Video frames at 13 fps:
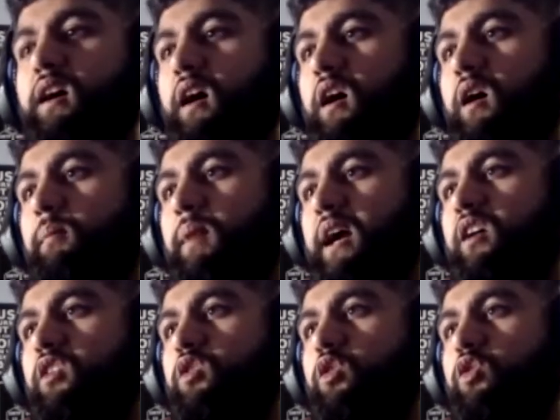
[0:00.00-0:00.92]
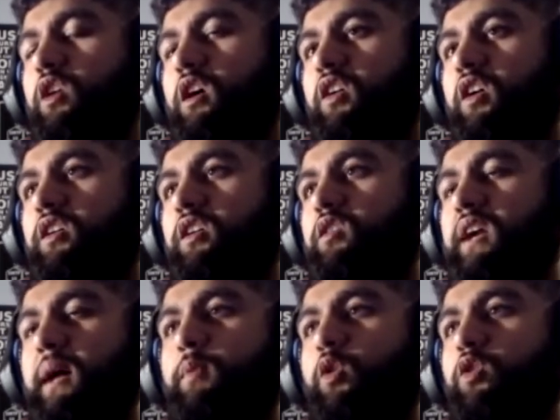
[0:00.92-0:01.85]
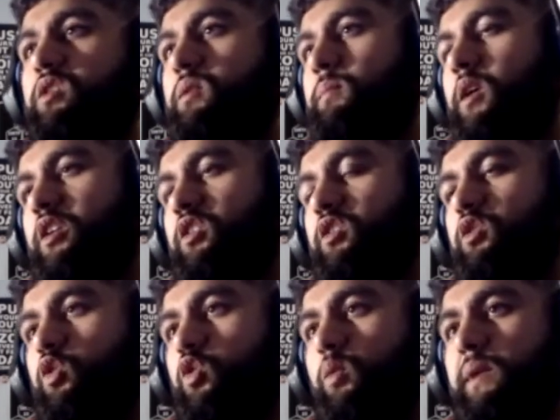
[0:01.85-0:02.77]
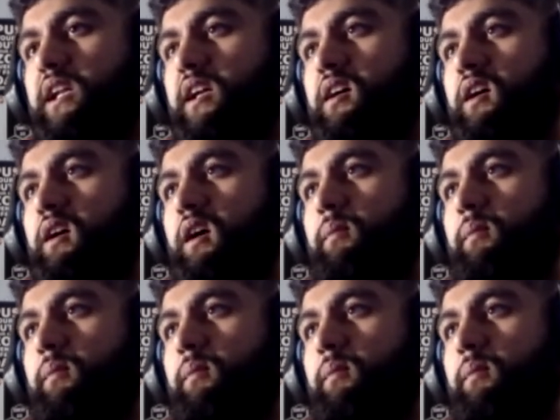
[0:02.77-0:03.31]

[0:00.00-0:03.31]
I also saw an article and I posted about it on our social media